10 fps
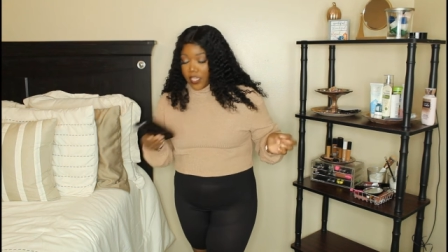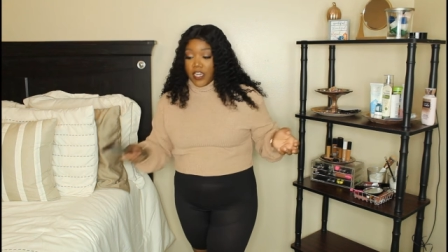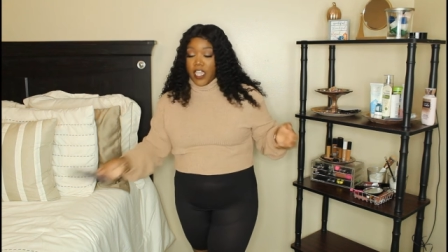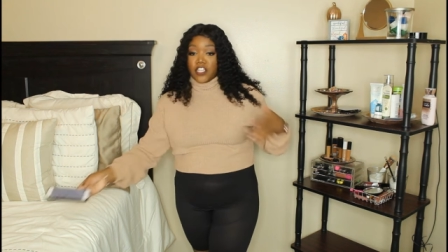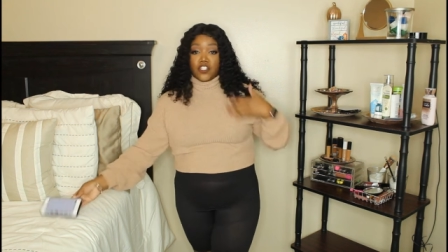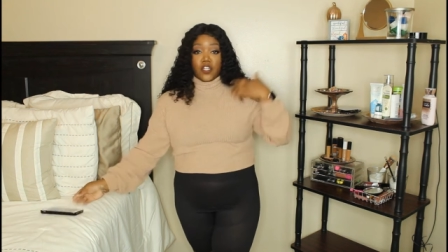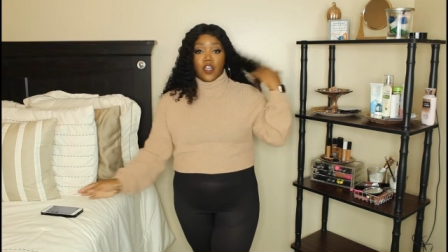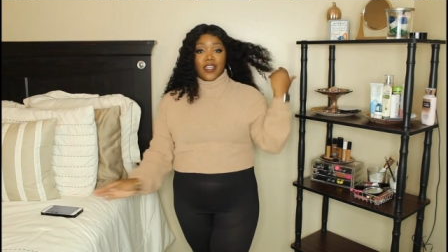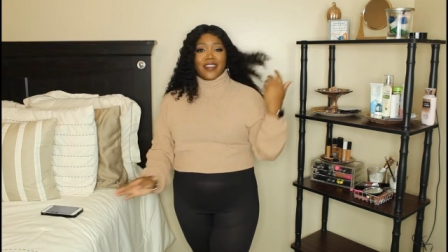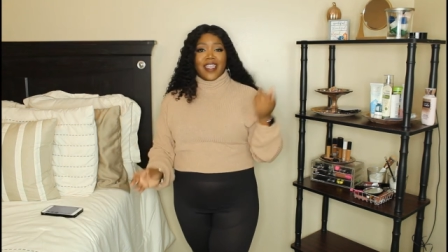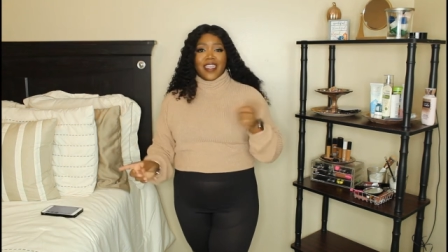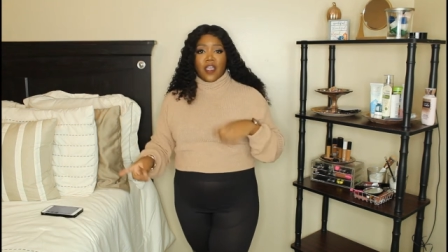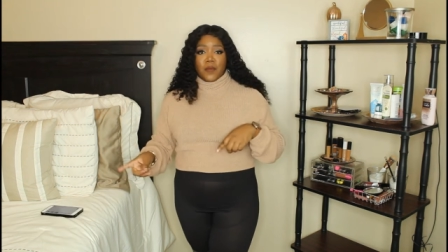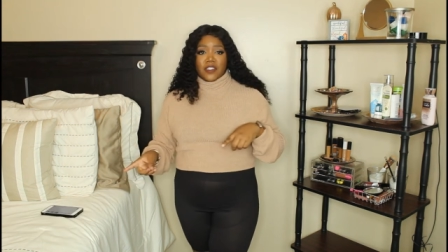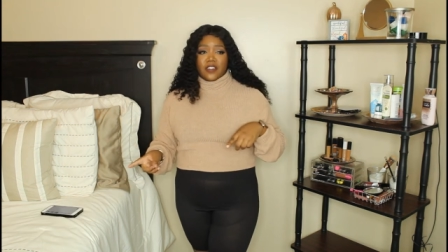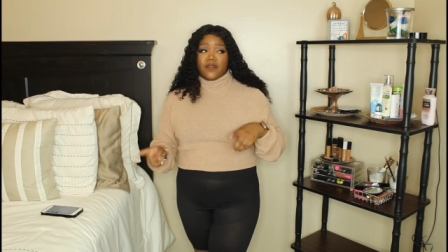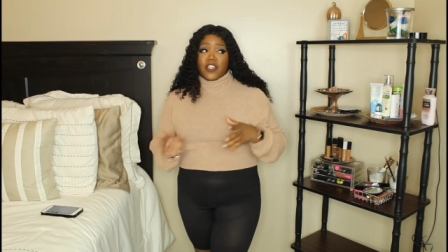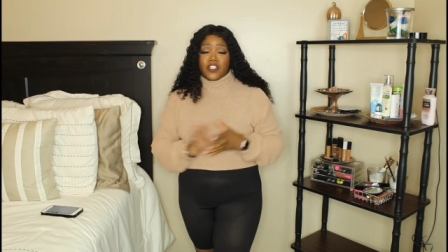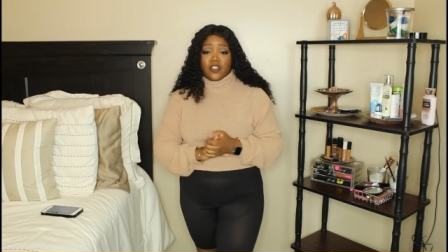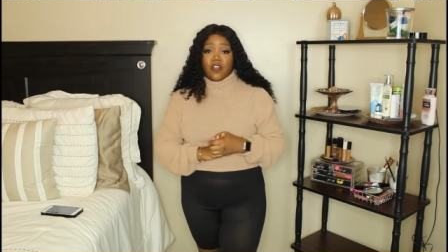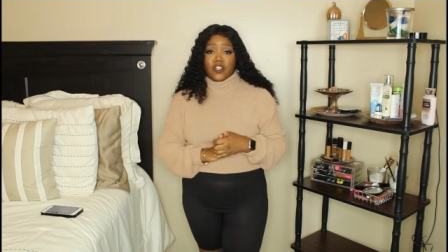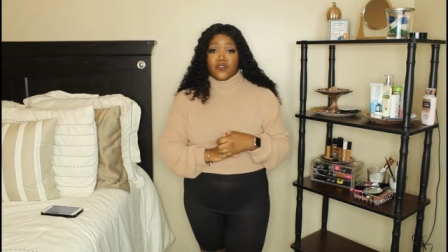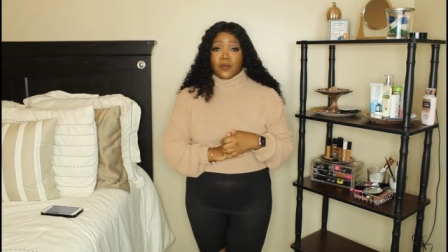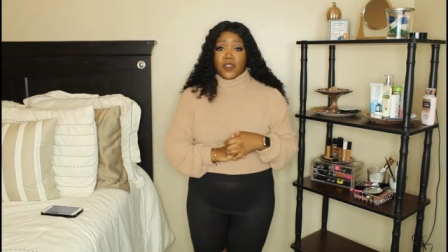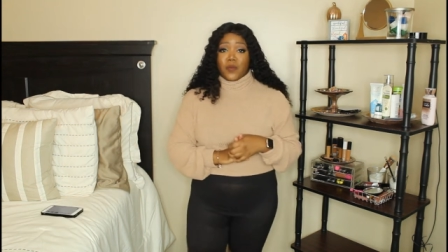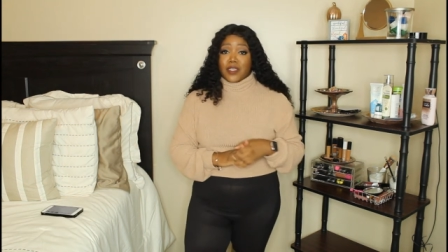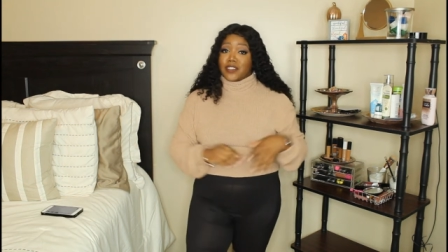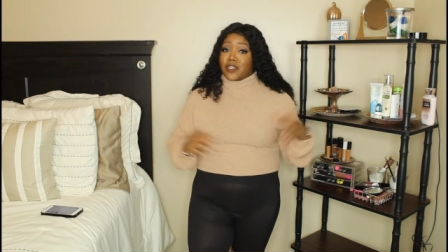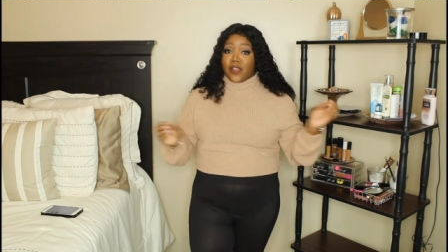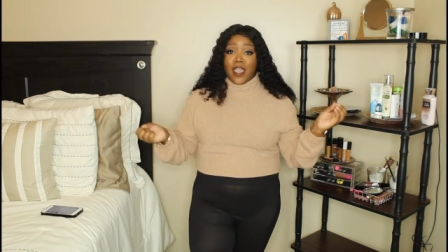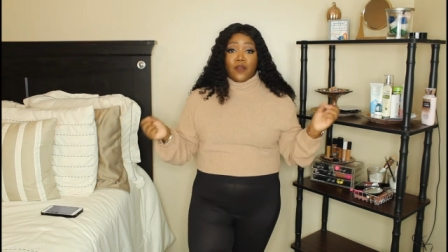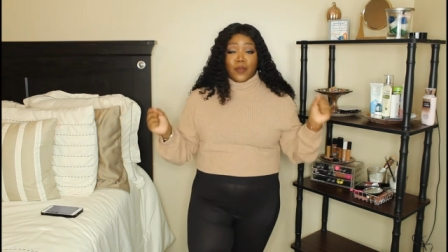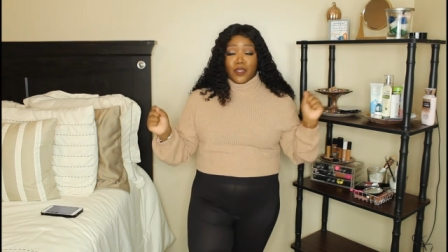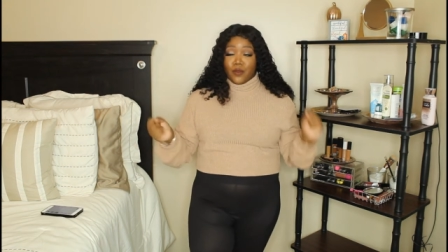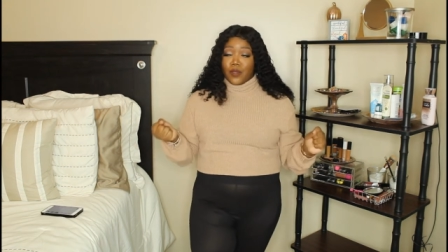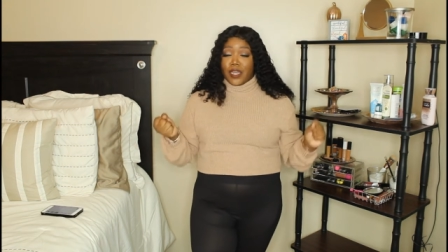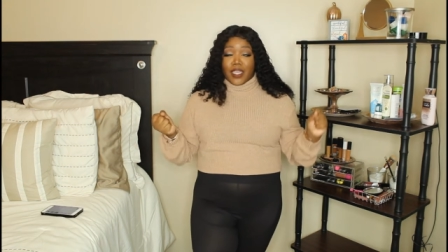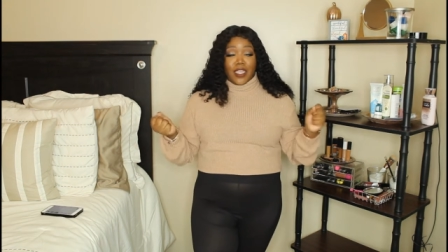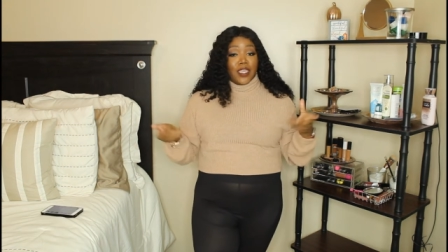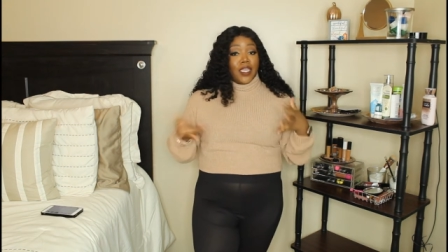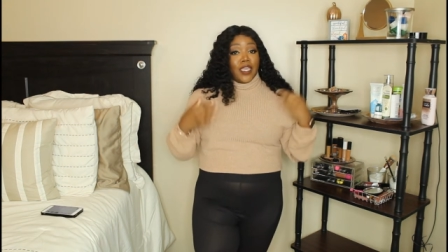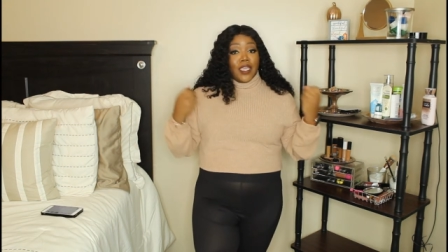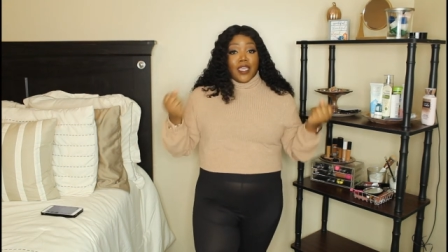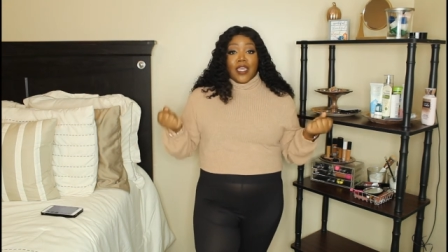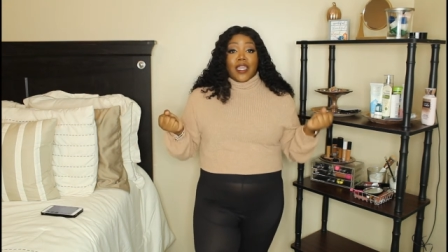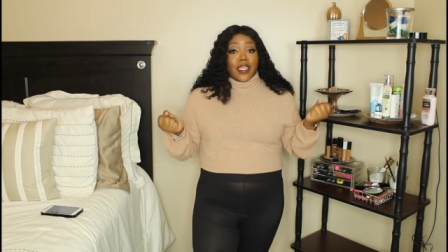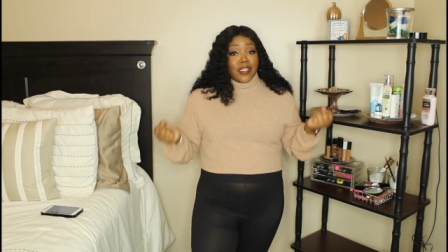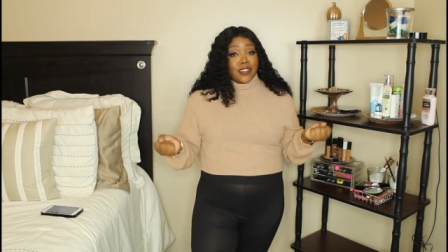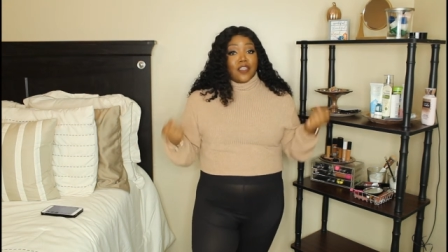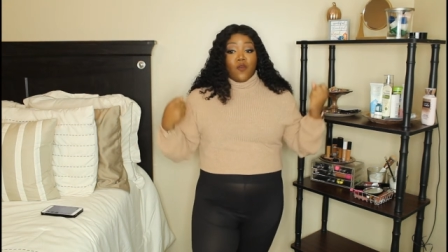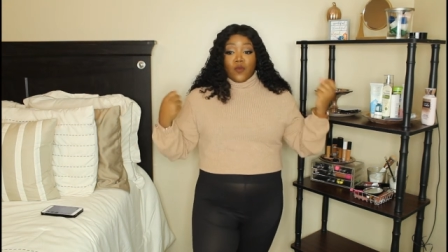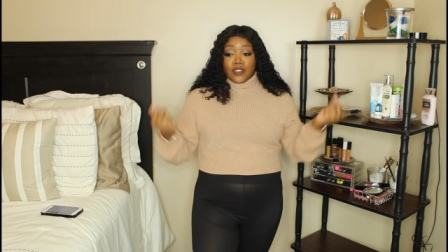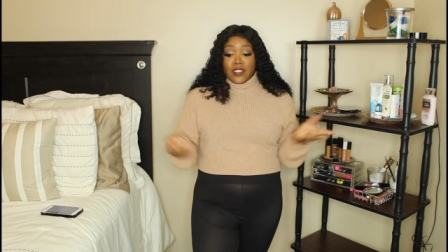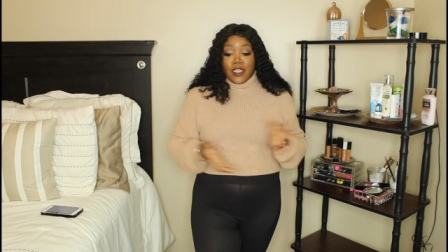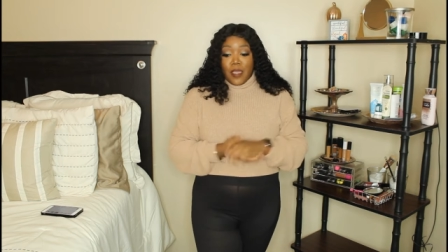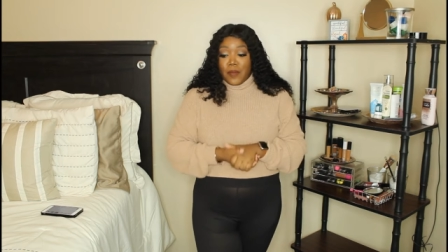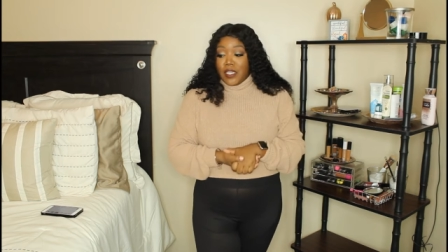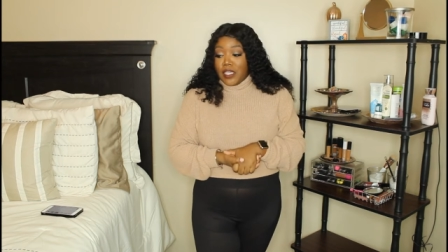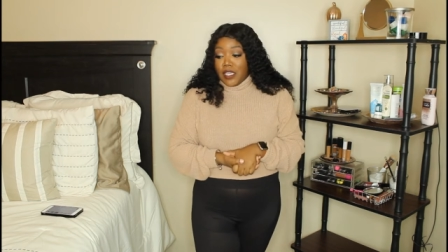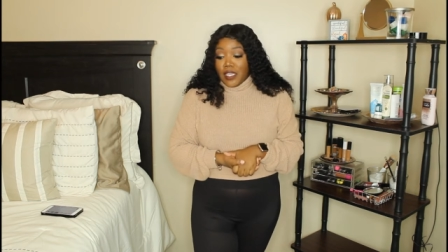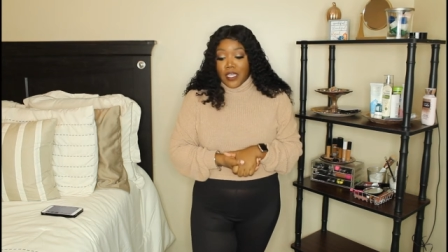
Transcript: in an extra large. I think I get all my stuff extra large from them because, girl, I don't be knowing. Like I said, quarantine got me